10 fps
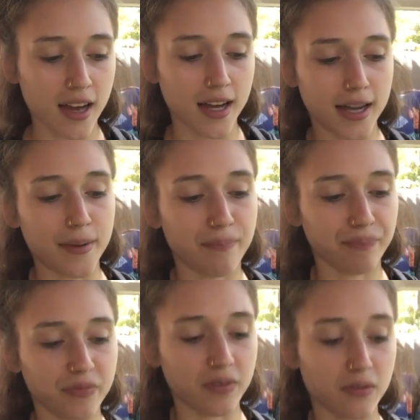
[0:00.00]

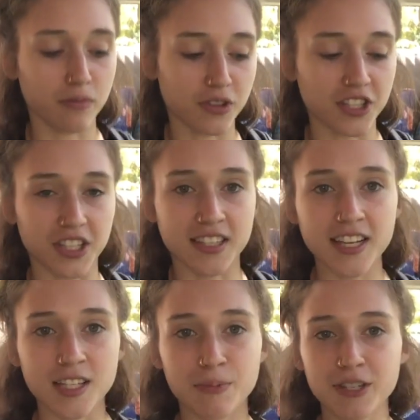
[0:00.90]
The
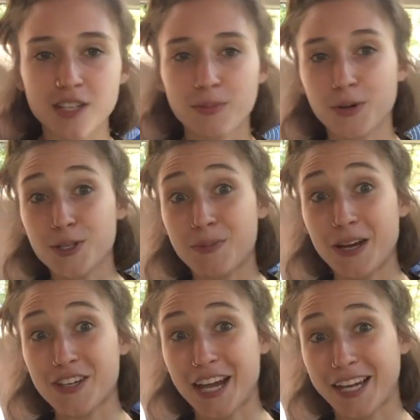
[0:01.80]
Success Principles
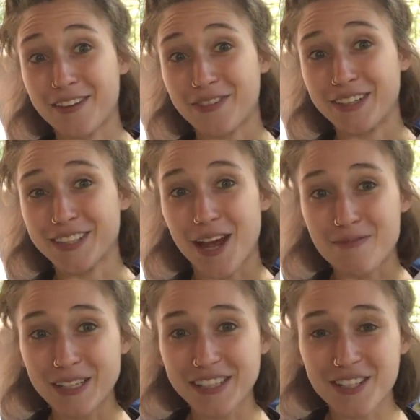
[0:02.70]
by Jack Canfield.
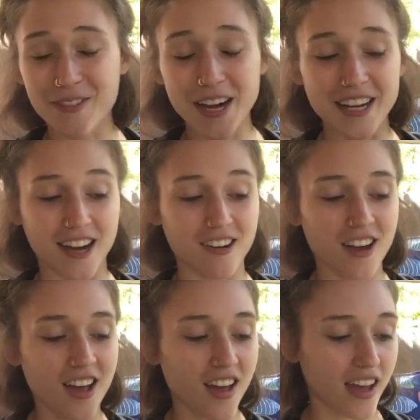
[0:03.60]
I'm reading this right now,
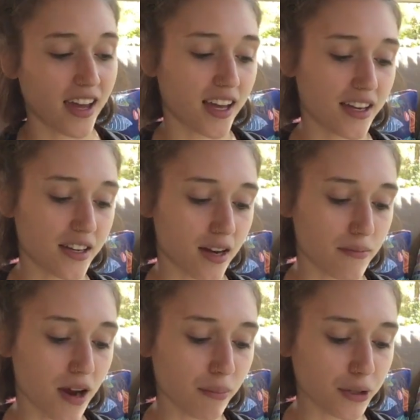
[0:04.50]
and
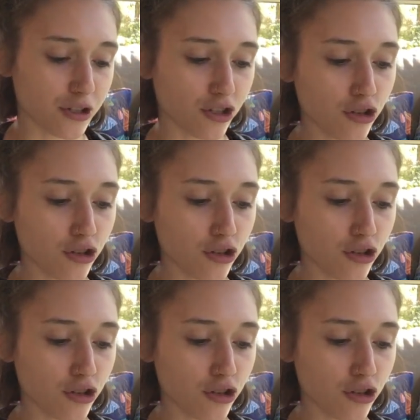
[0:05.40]
number